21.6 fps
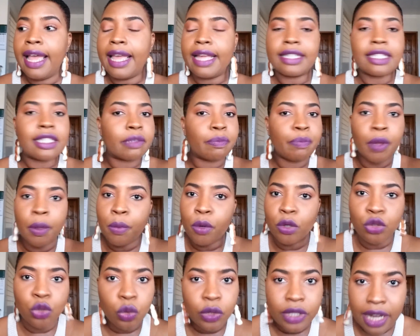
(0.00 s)
it's
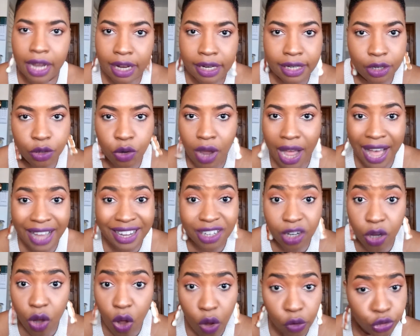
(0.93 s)
people do their little
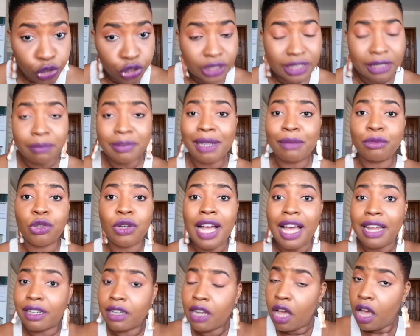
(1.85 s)
agriculture. Sometimes you
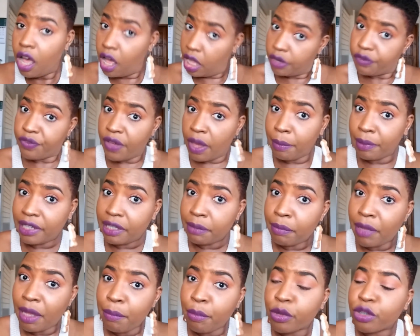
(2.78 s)
got other family
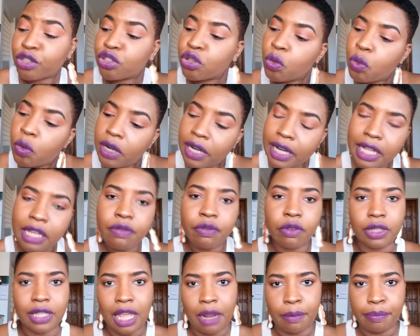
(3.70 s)
members who
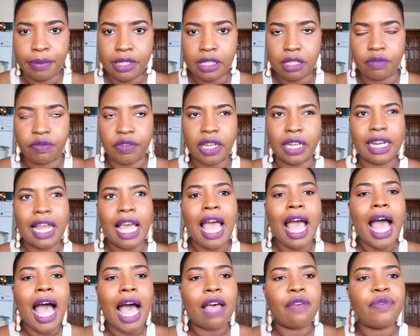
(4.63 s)
live on that piece of land.
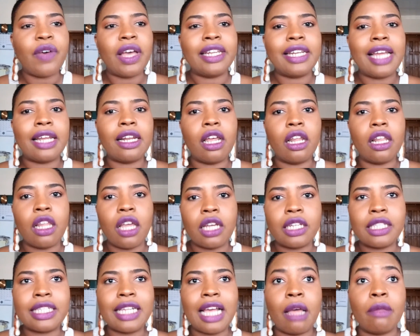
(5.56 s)
I find that a
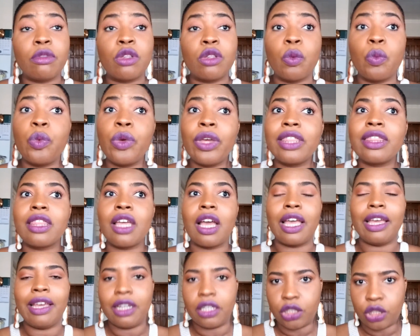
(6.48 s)
lot of times with
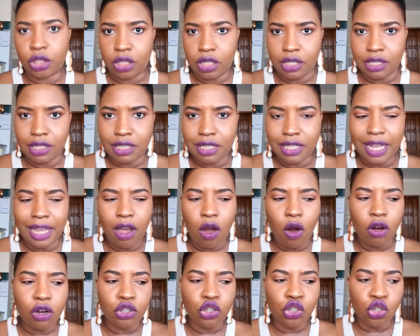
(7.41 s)
the Haitians, the
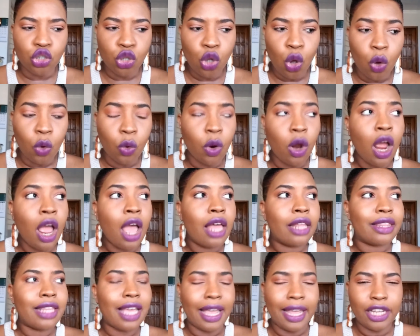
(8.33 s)

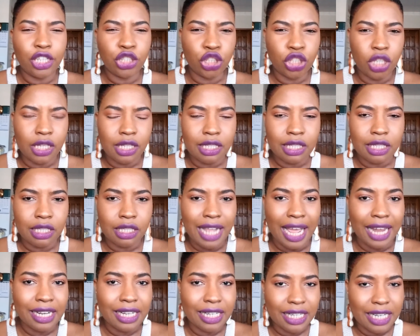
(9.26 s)
Haitians
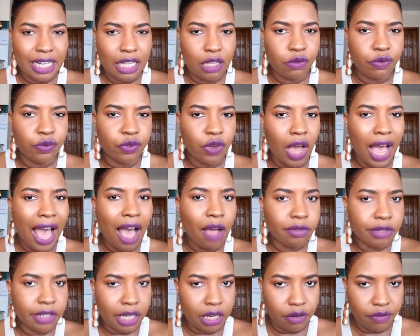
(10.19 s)
that live
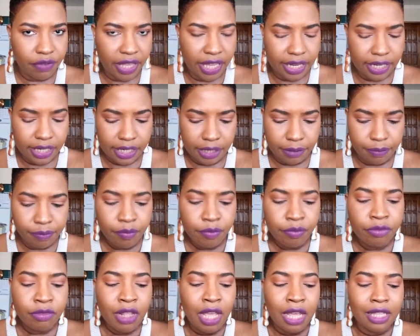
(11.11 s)
outside of Haiti,
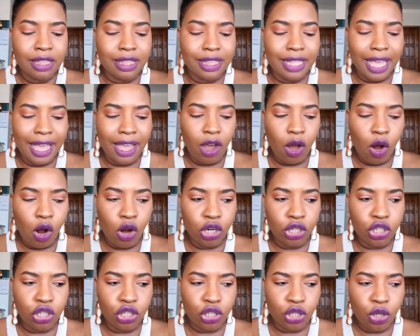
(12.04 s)
they
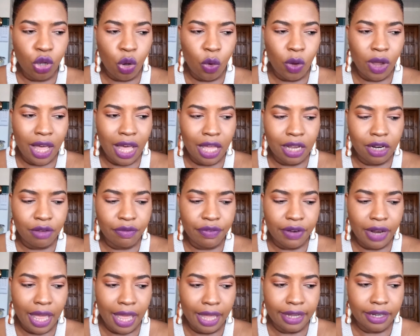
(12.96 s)
are so kind
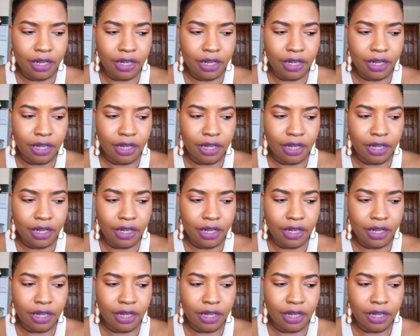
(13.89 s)
of